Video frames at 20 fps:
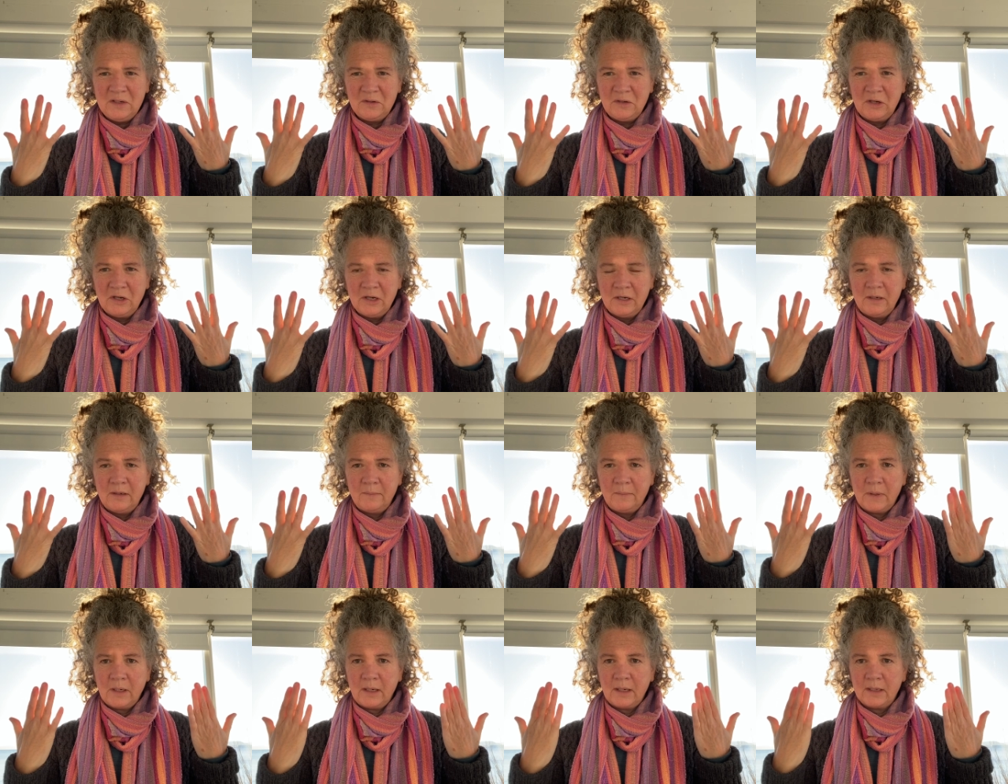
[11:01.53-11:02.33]
good
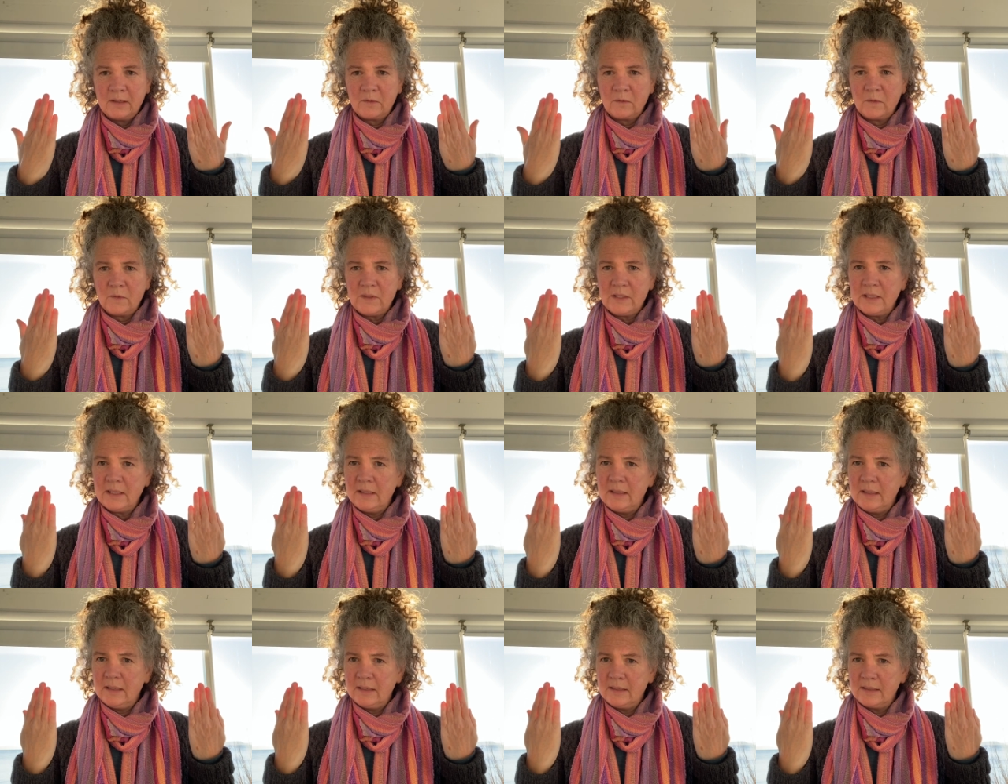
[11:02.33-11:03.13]
because what's
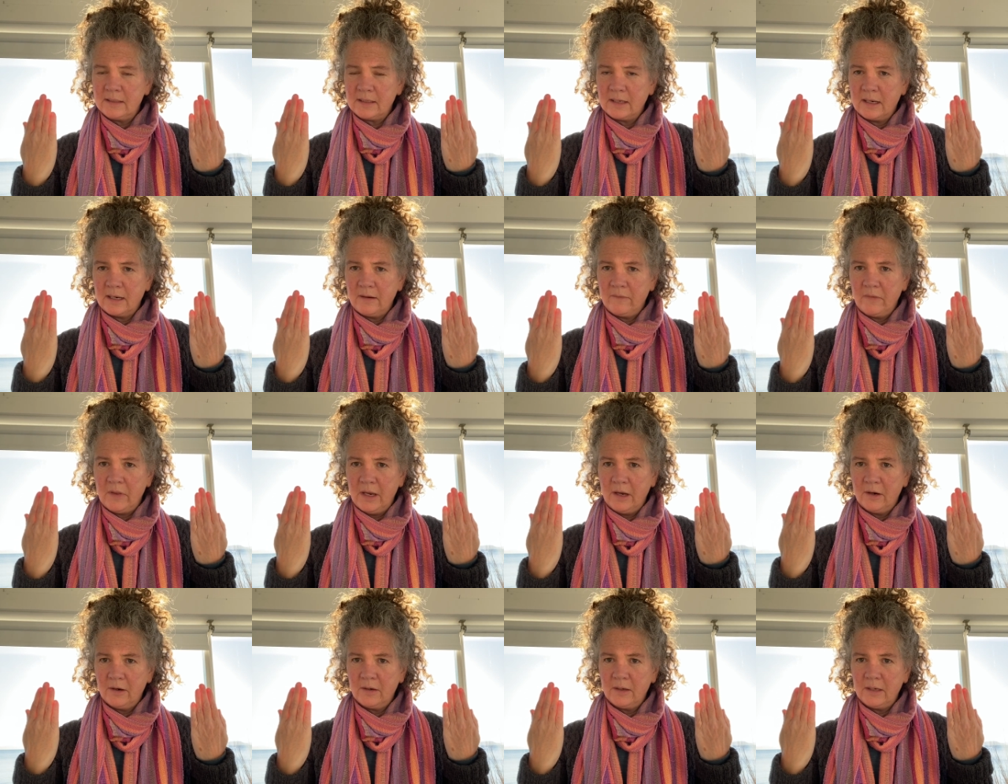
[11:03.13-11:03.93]
hidden inside of
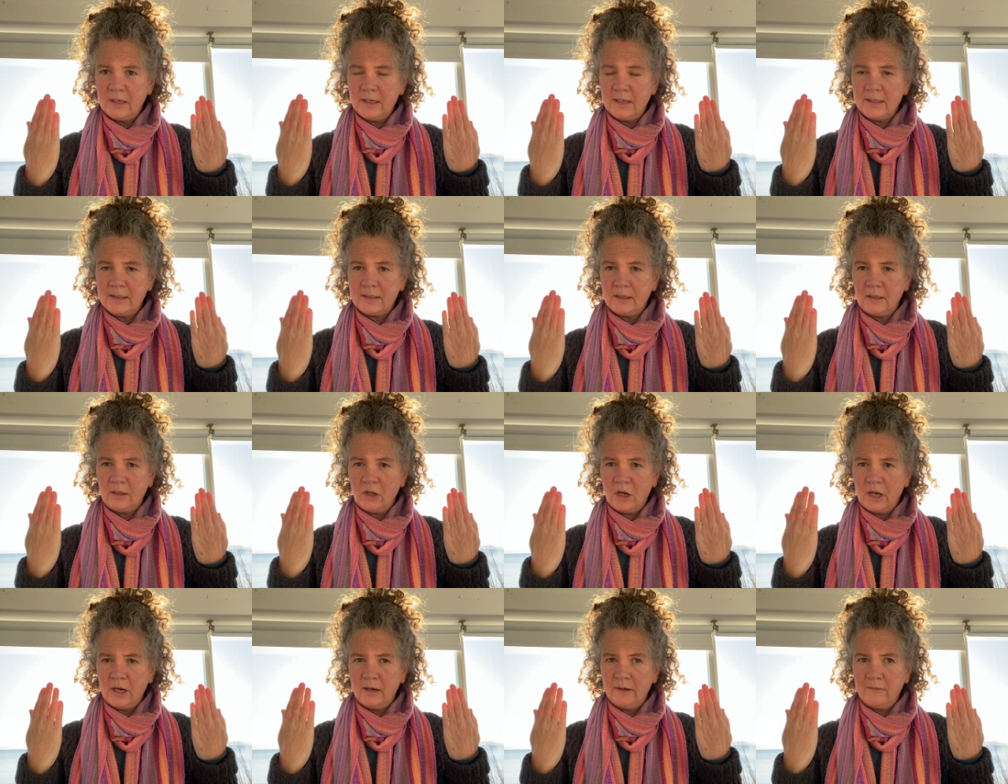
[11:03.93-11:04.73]
there is a
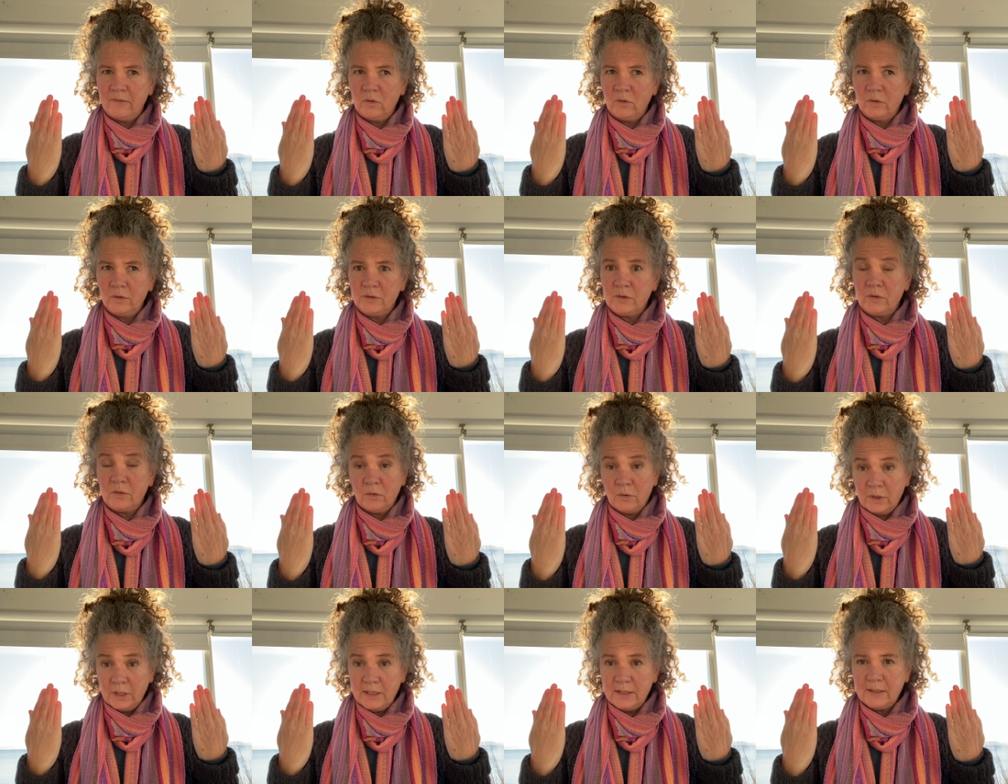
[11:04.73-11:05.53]
lot of old
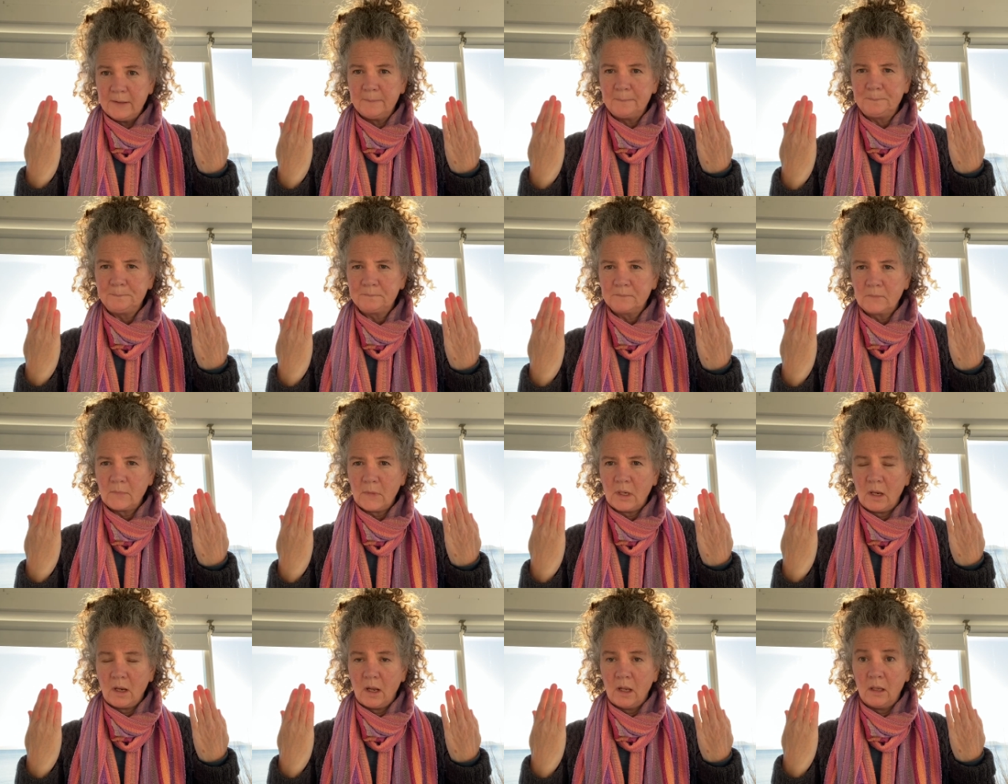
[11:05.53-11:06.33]
stories,
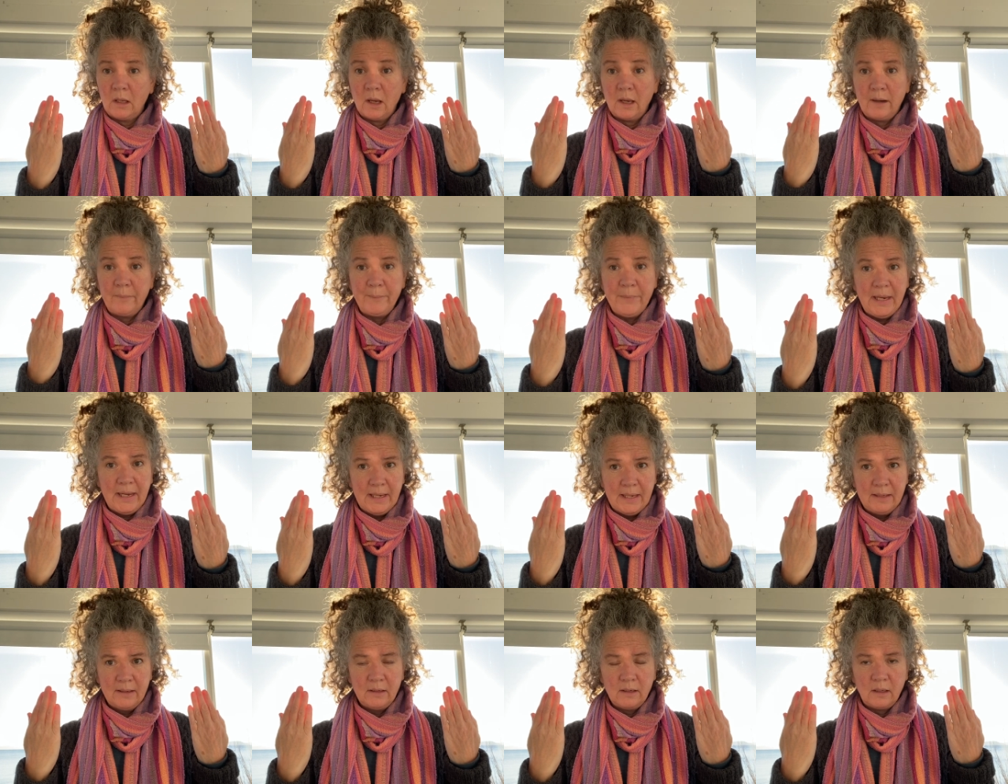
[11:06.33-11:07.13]
a lot of
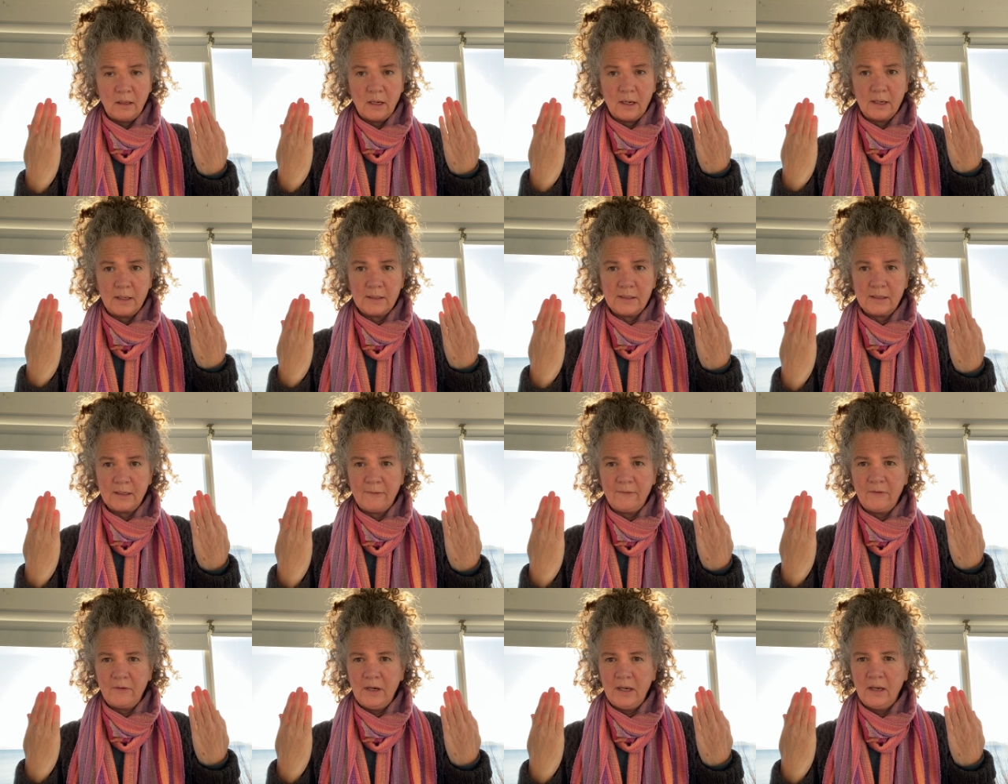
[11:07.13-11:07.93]
pain, a lot of
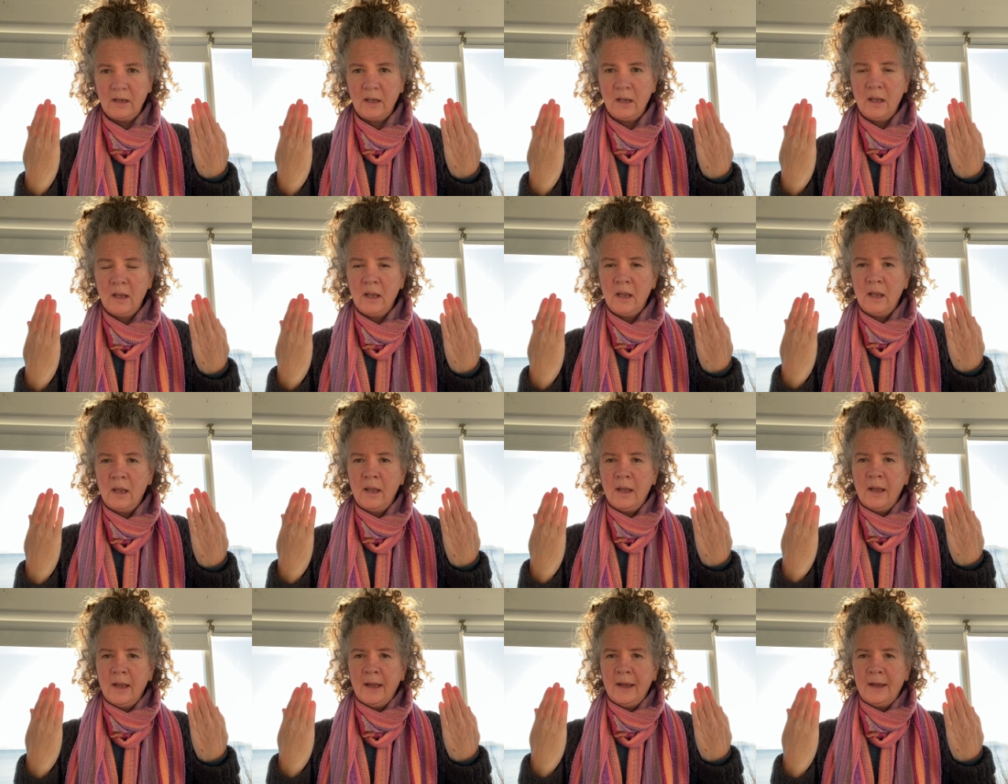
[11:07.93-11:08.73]
suffering,
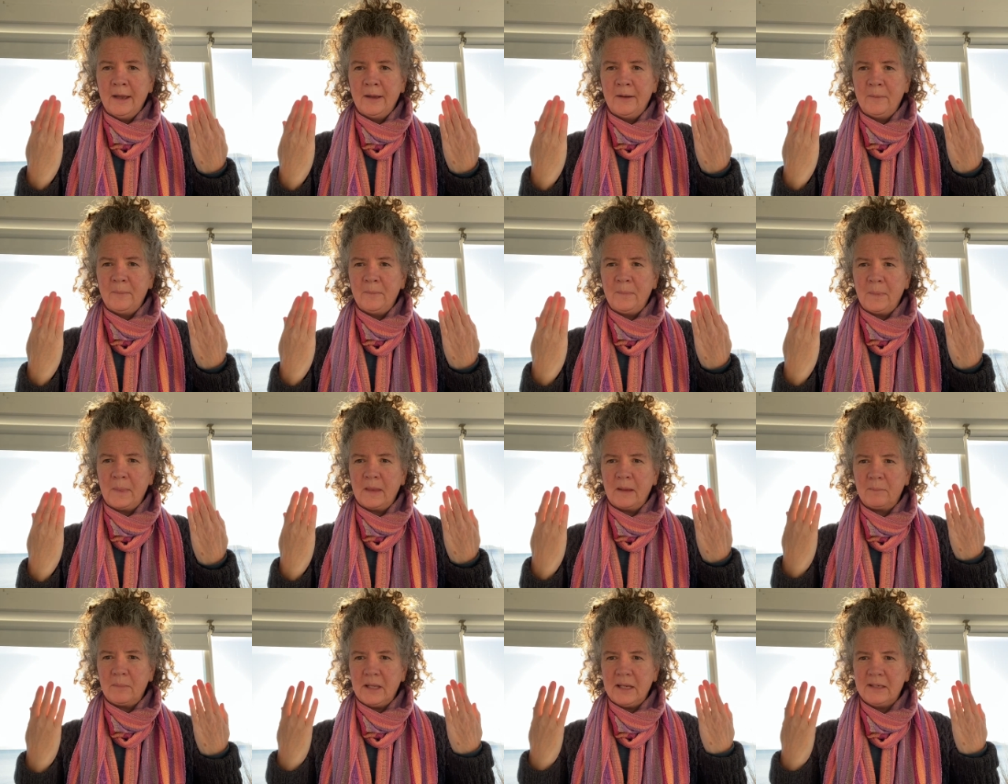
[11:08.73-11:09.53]

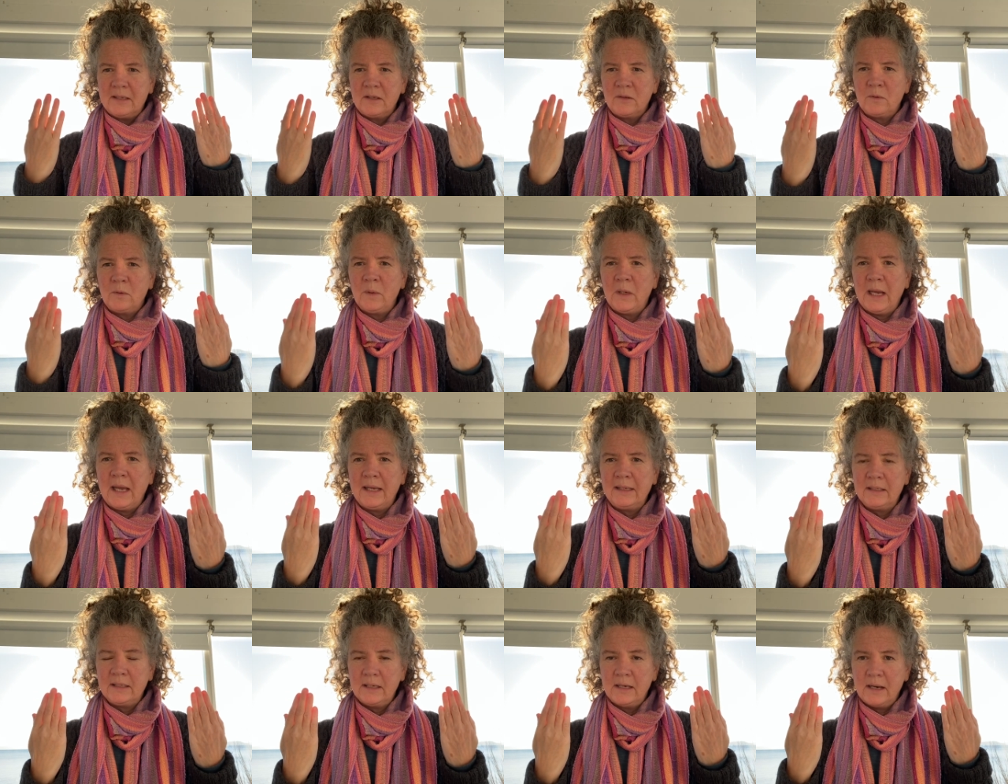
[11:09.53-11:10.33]
places where we
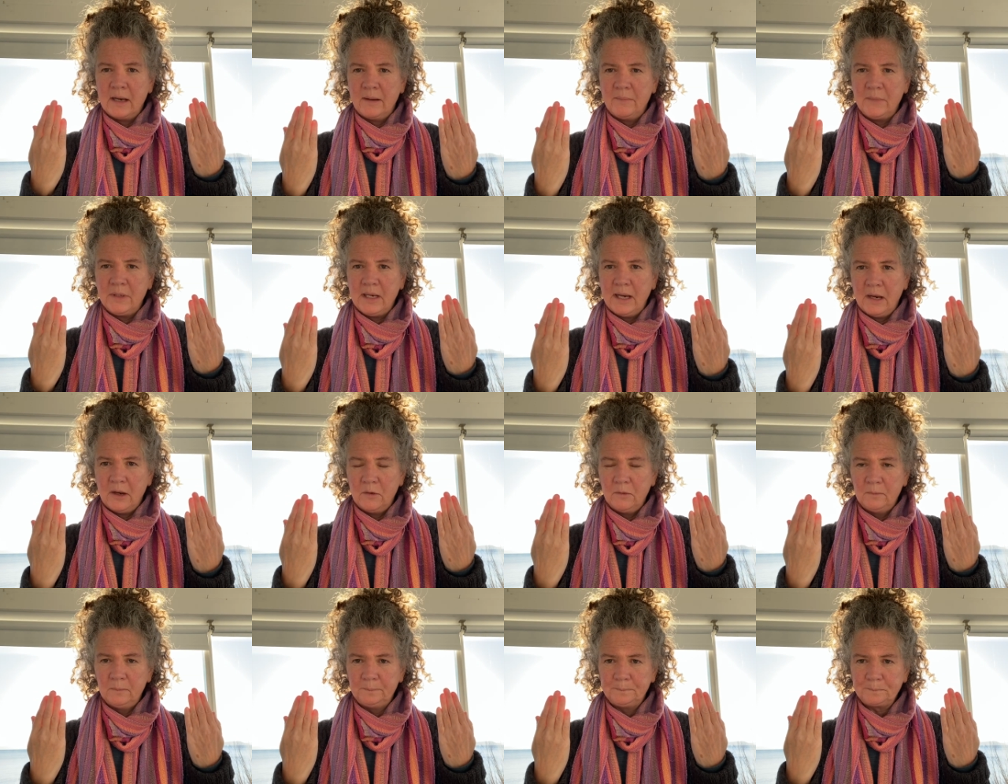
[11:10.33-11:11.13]
had to numb
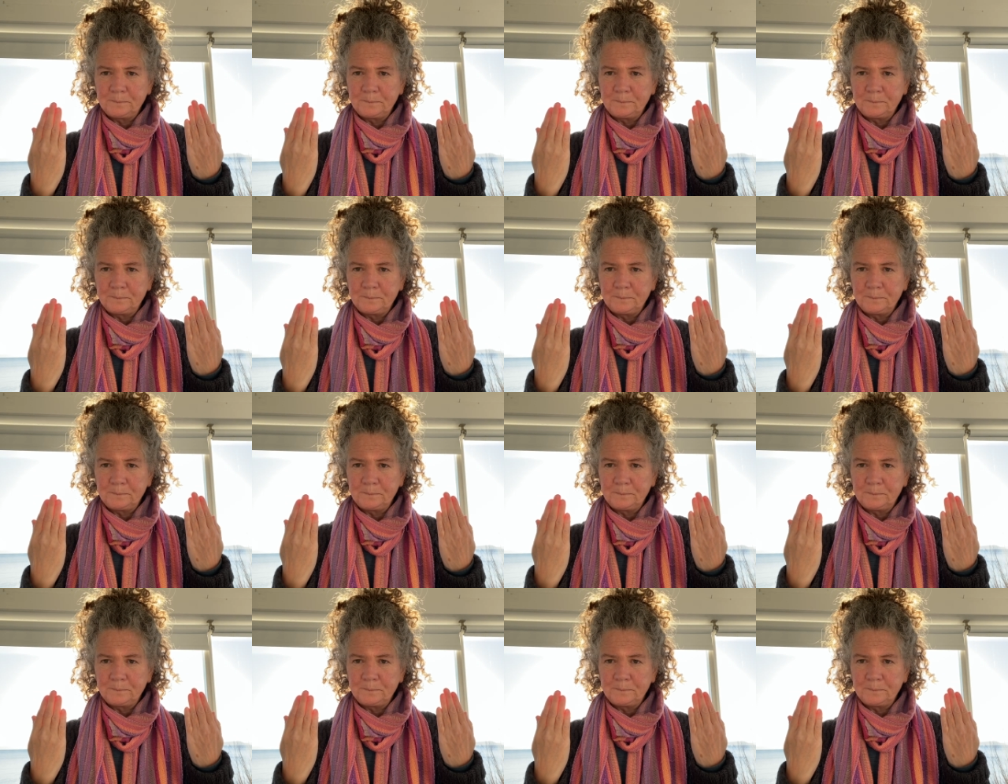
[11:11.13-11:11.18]
down